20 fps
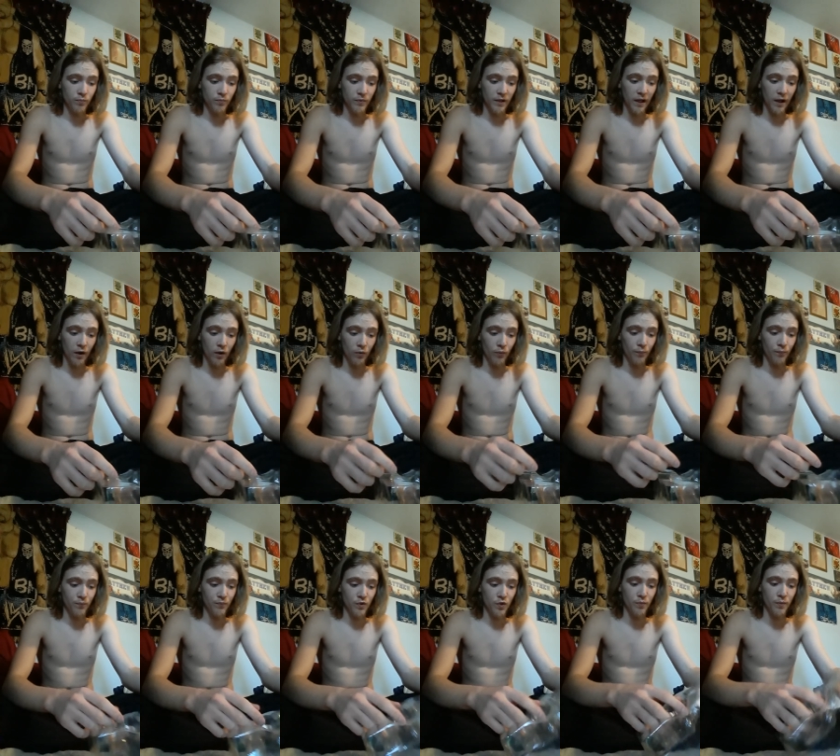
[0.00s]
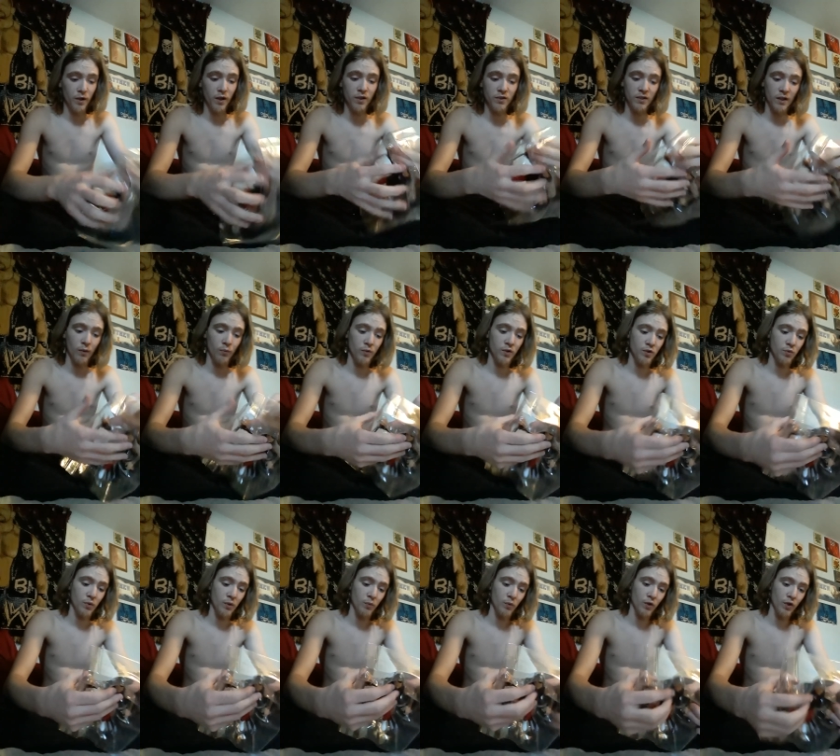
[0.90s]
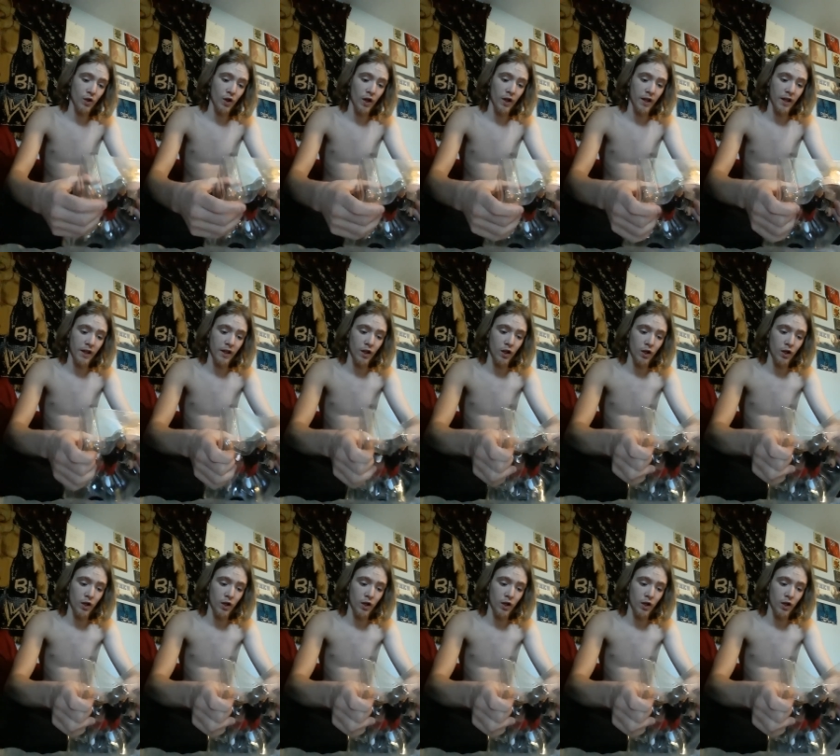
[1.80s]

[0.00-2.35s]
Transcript: Now, to be honest, I wish we would have got a